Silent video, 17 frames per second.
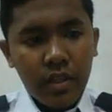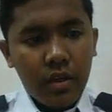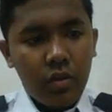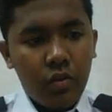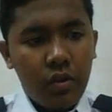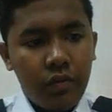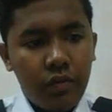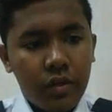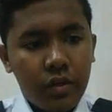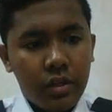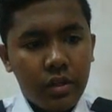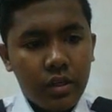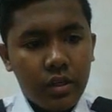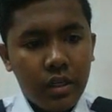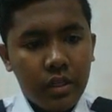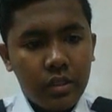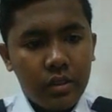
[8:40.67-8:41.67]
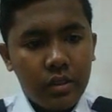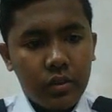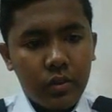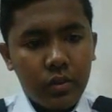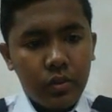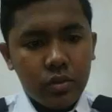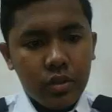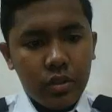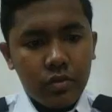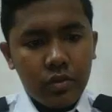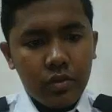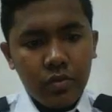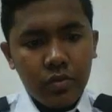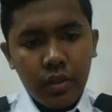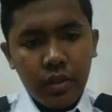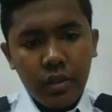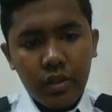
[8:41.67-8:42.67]
With regard to
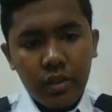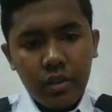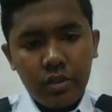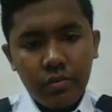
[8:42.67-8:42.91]
transverse wave